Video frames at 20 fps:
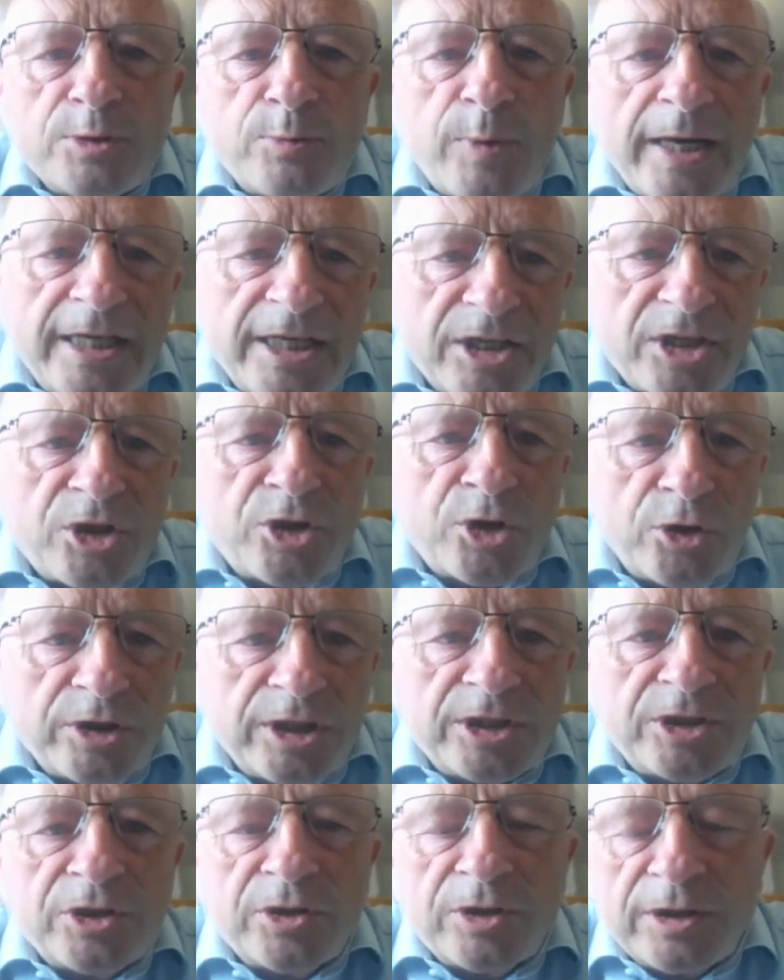20 to
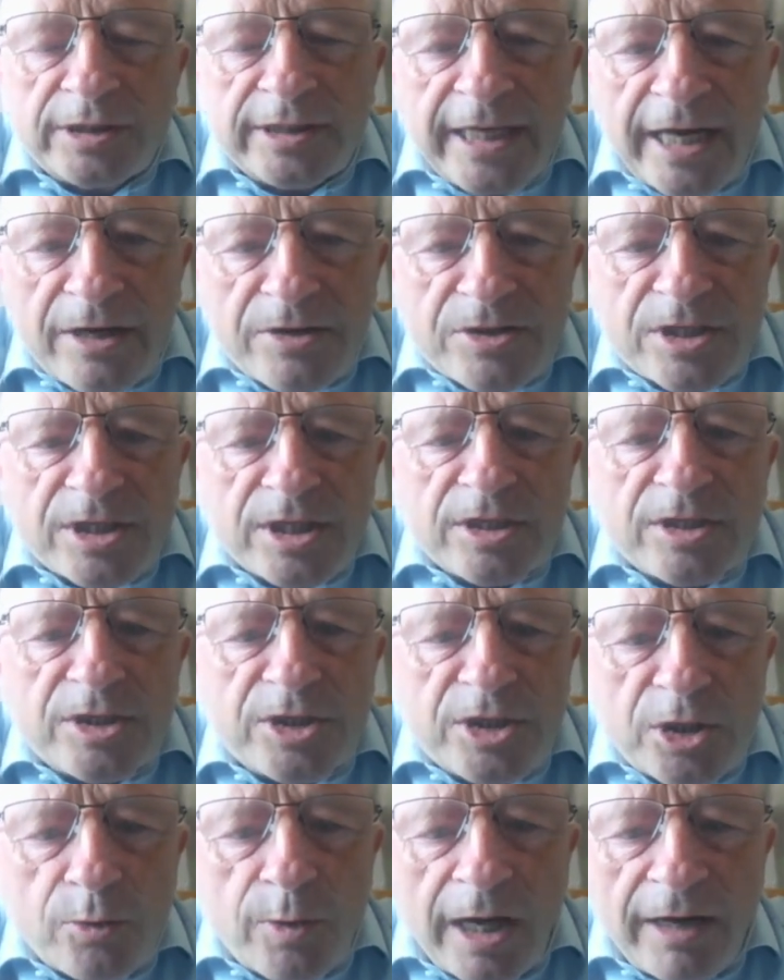30,000
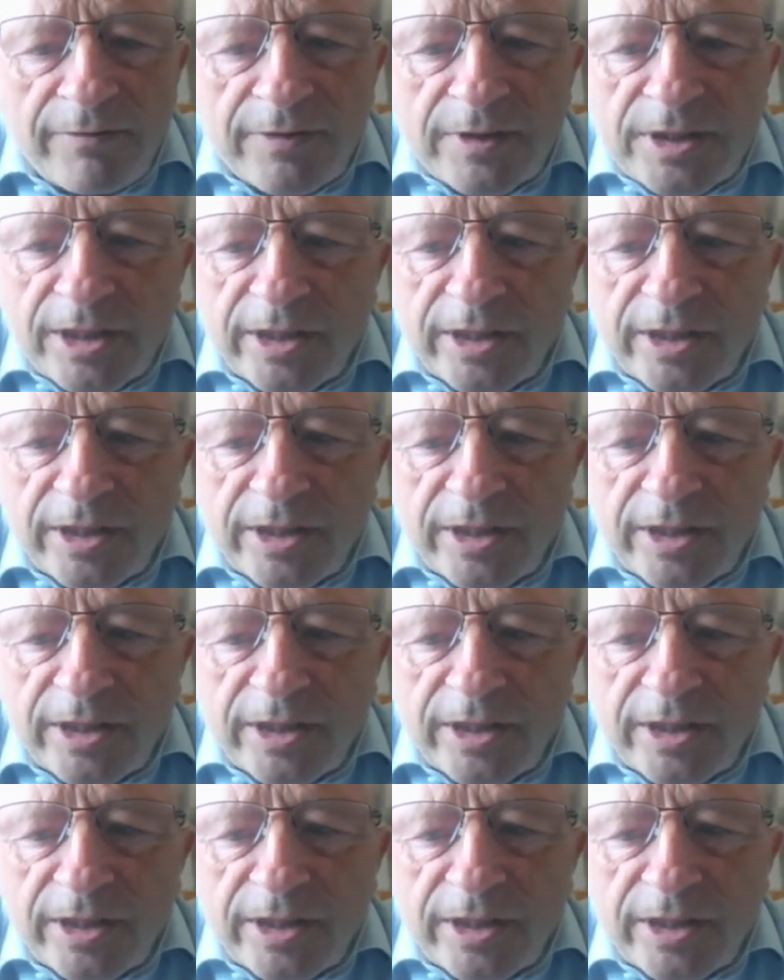do have a